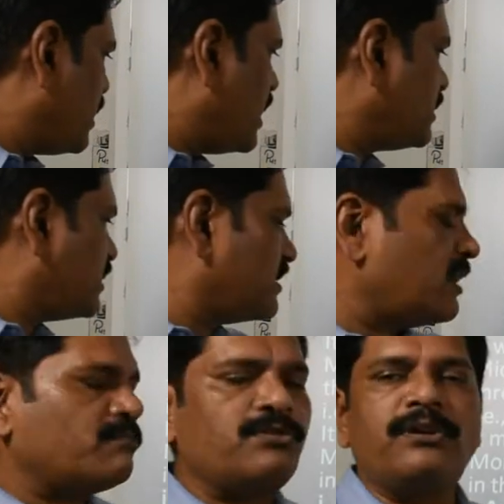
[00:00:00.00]
And the
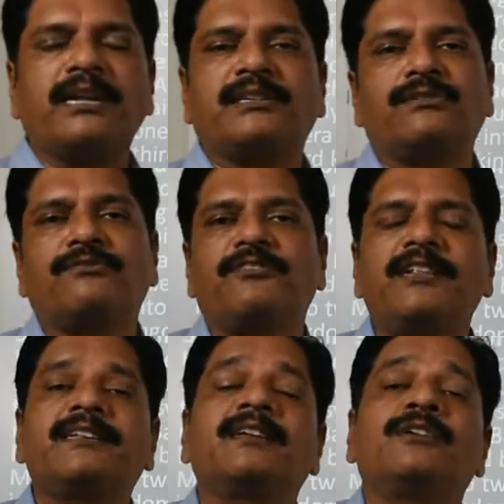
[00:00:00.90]

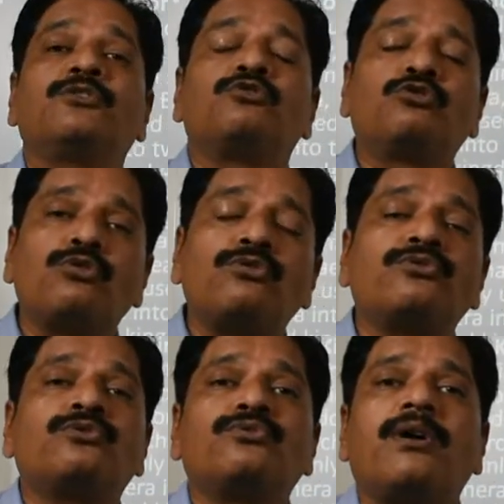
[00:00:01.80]
thermoacidophils,
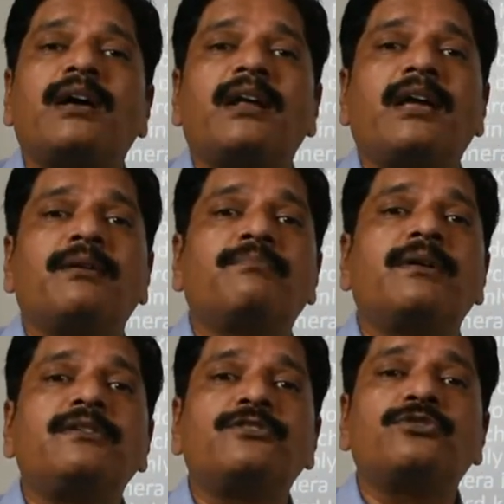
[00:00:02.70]
those who are
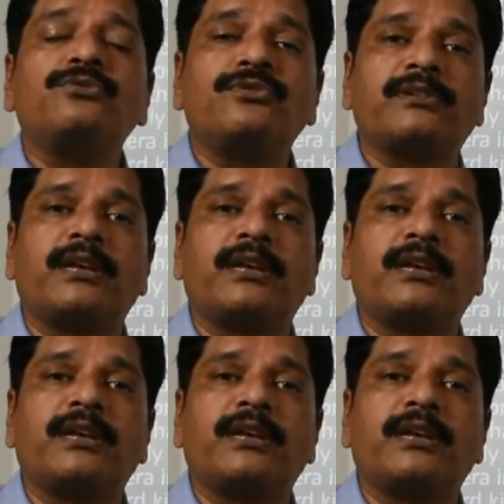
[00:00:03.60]
able to